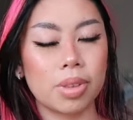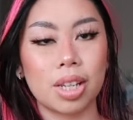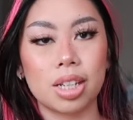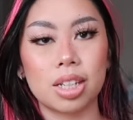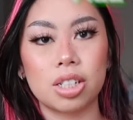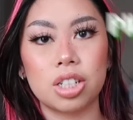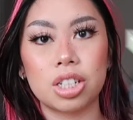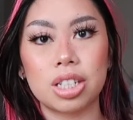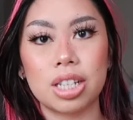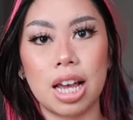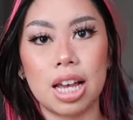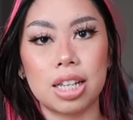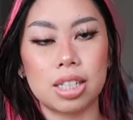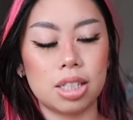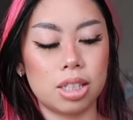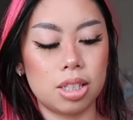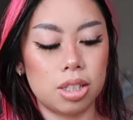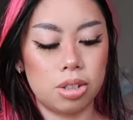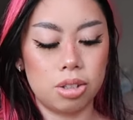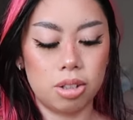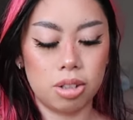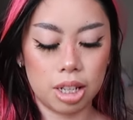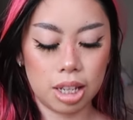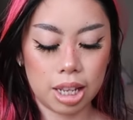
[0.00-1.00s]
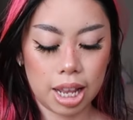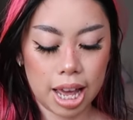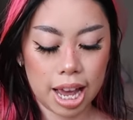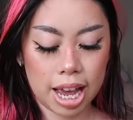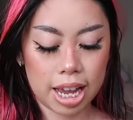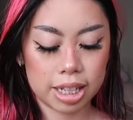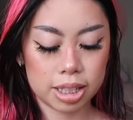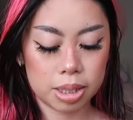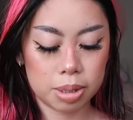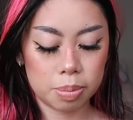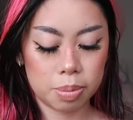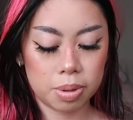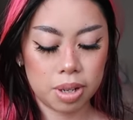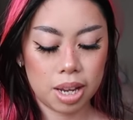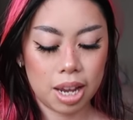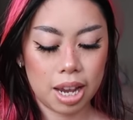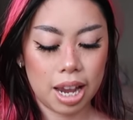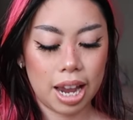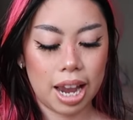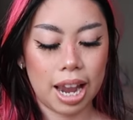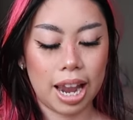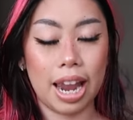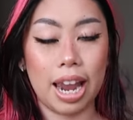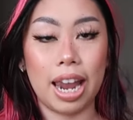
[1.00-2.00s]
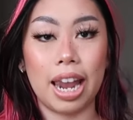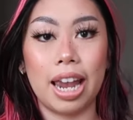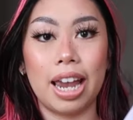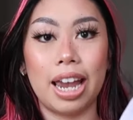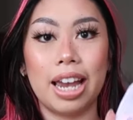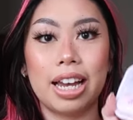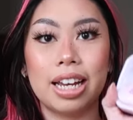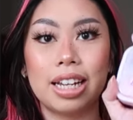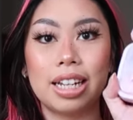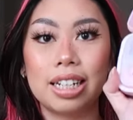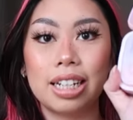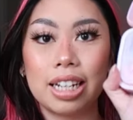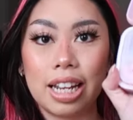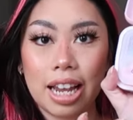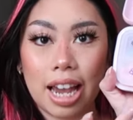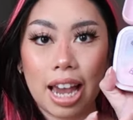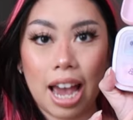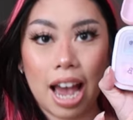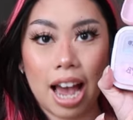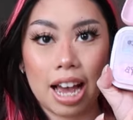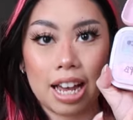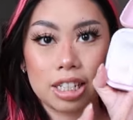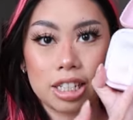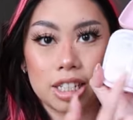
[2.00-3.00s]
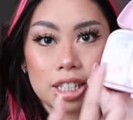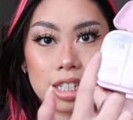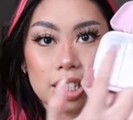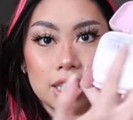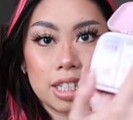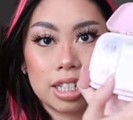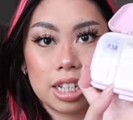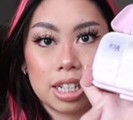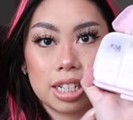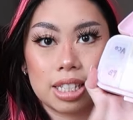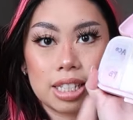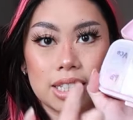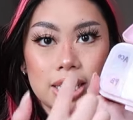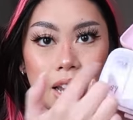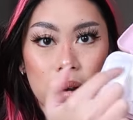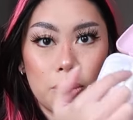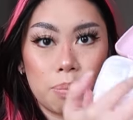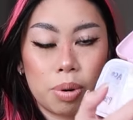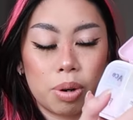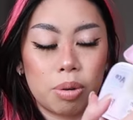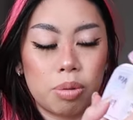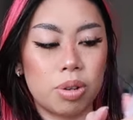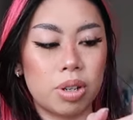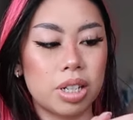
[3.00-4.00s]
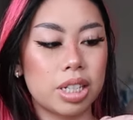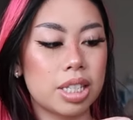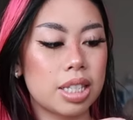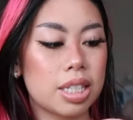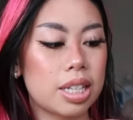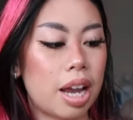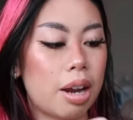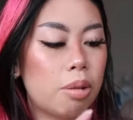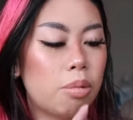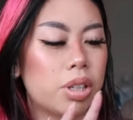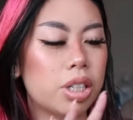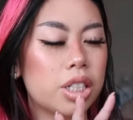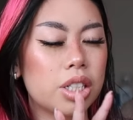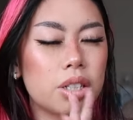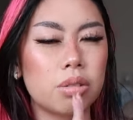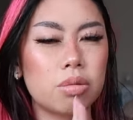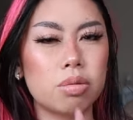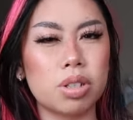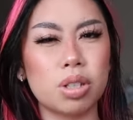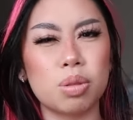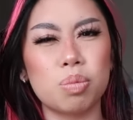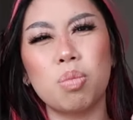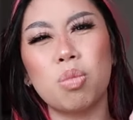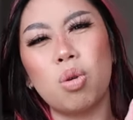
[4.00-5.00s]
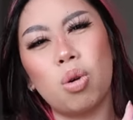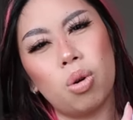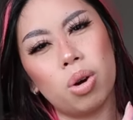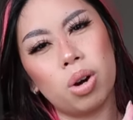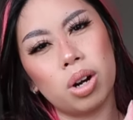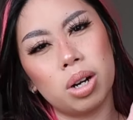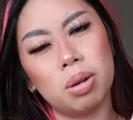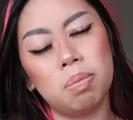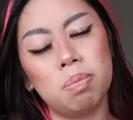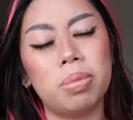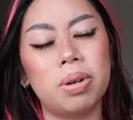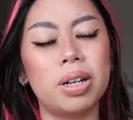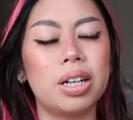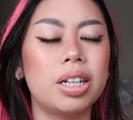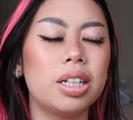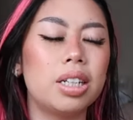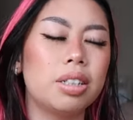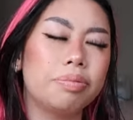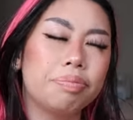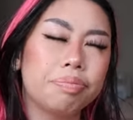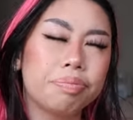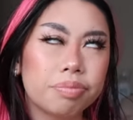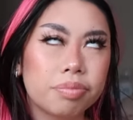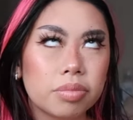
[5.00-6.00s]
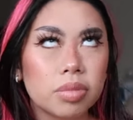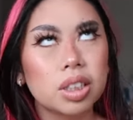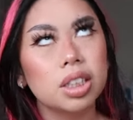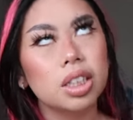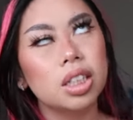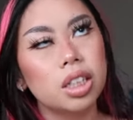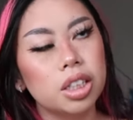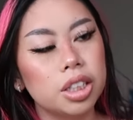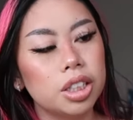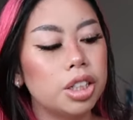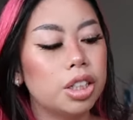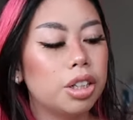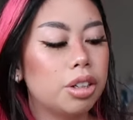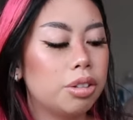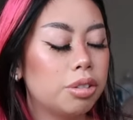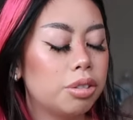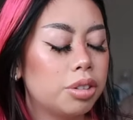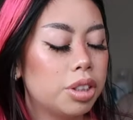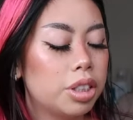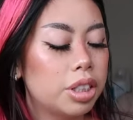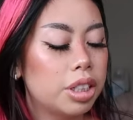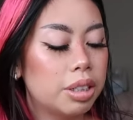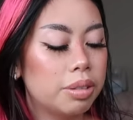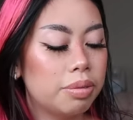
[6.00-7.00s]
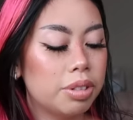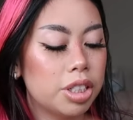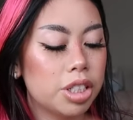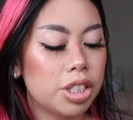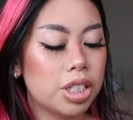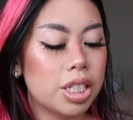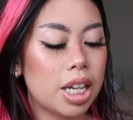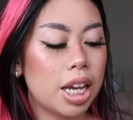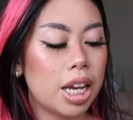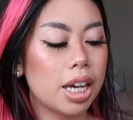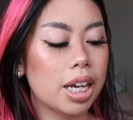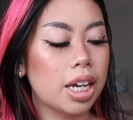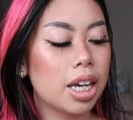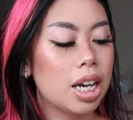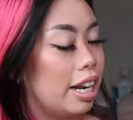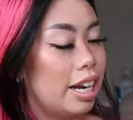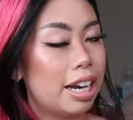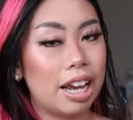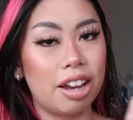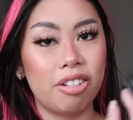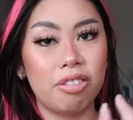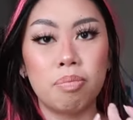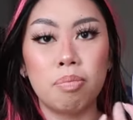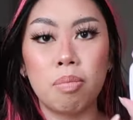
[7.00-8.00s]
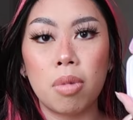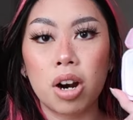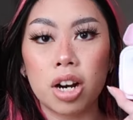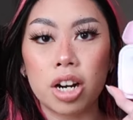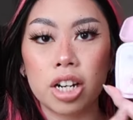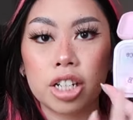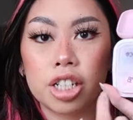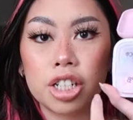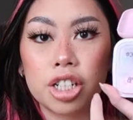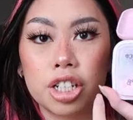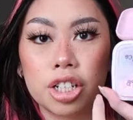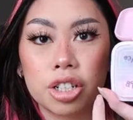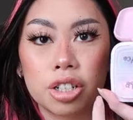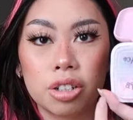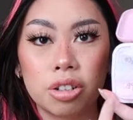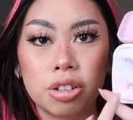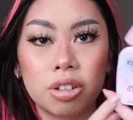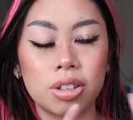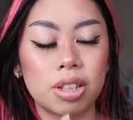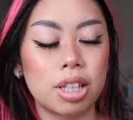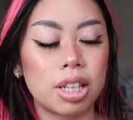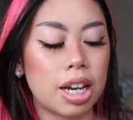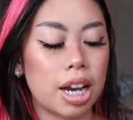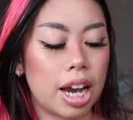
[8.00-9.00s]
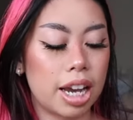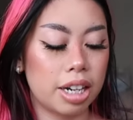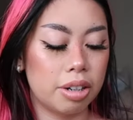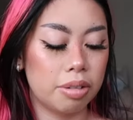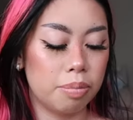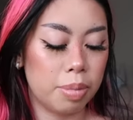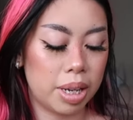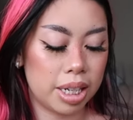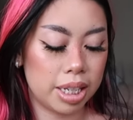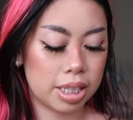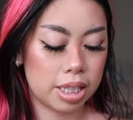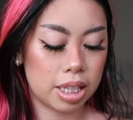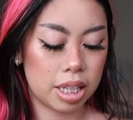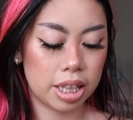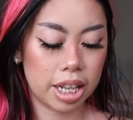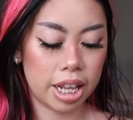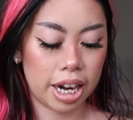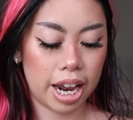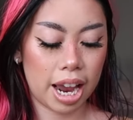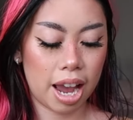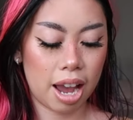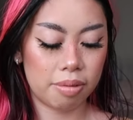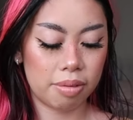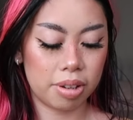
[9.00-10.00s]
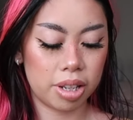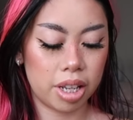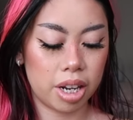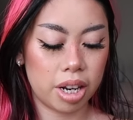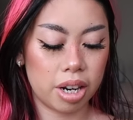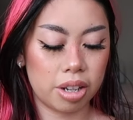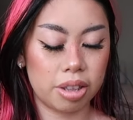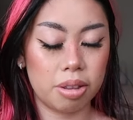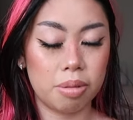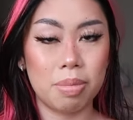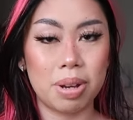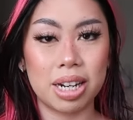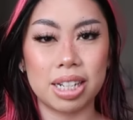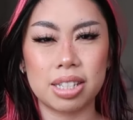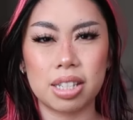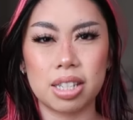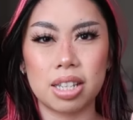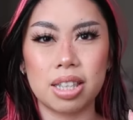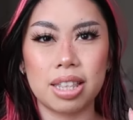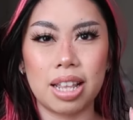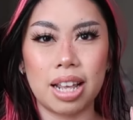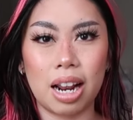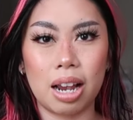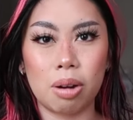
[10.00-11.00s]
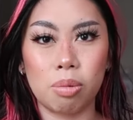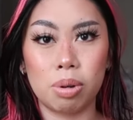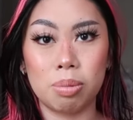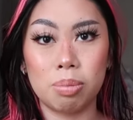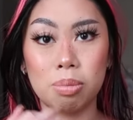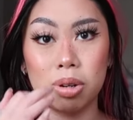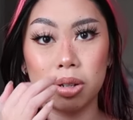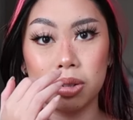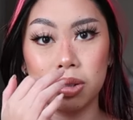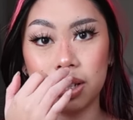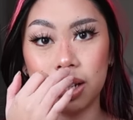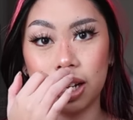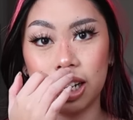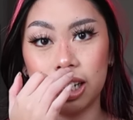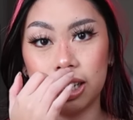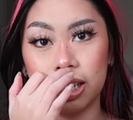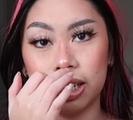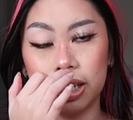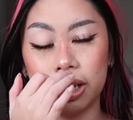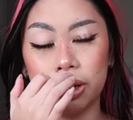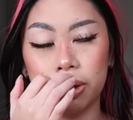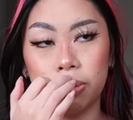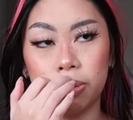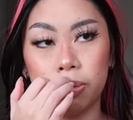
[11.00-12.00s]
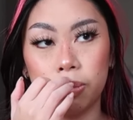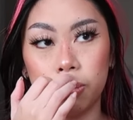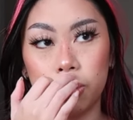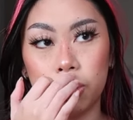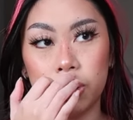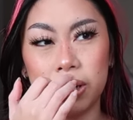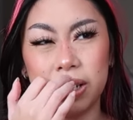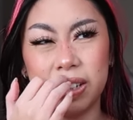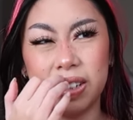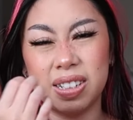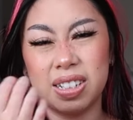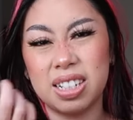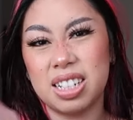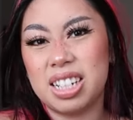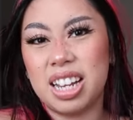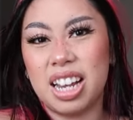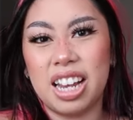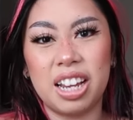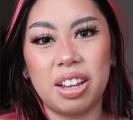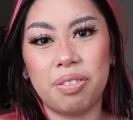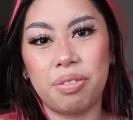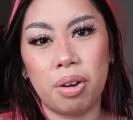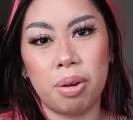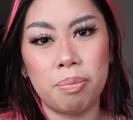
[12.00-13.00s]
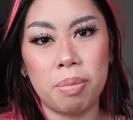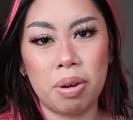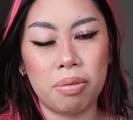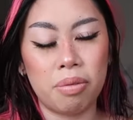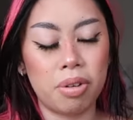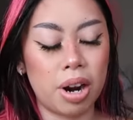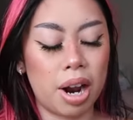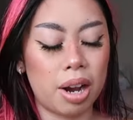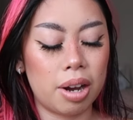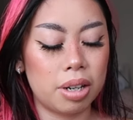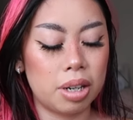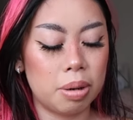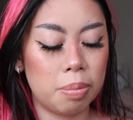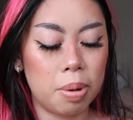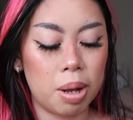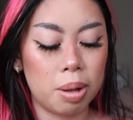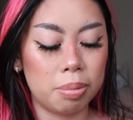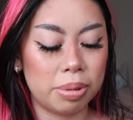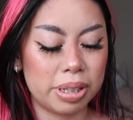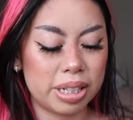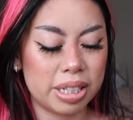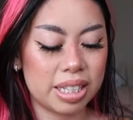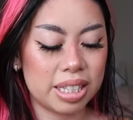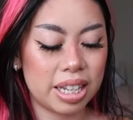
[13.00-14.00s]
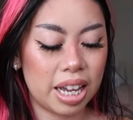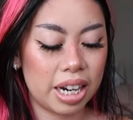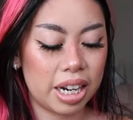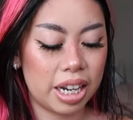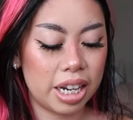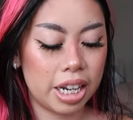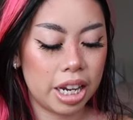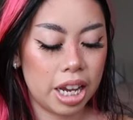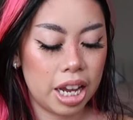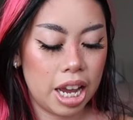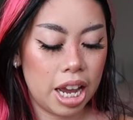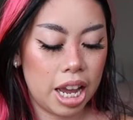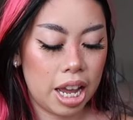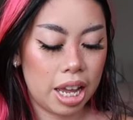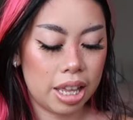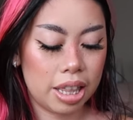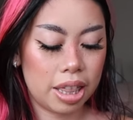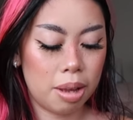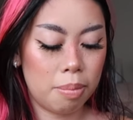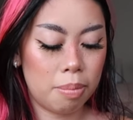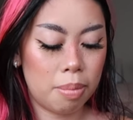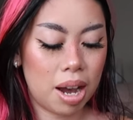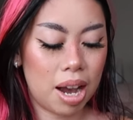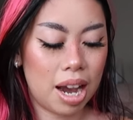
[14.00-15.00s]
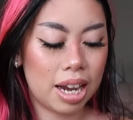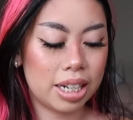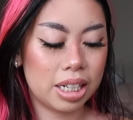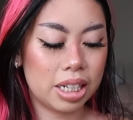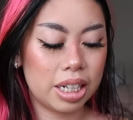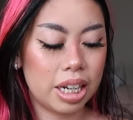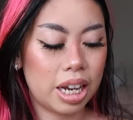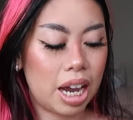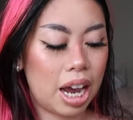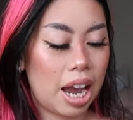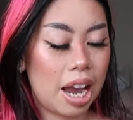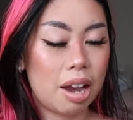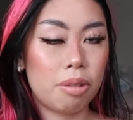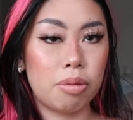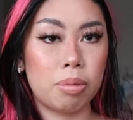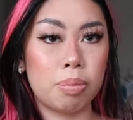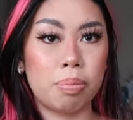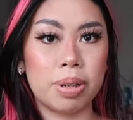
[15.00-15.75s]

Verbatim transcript: It just has a little clasp and it has six separate ones. I wish there was more, but you know, you give and you take. And I've marked the kind of medicine that I have in there, the medicine that I would most likely would need to take if I'm ever out in a public setting. And then behind it, I have a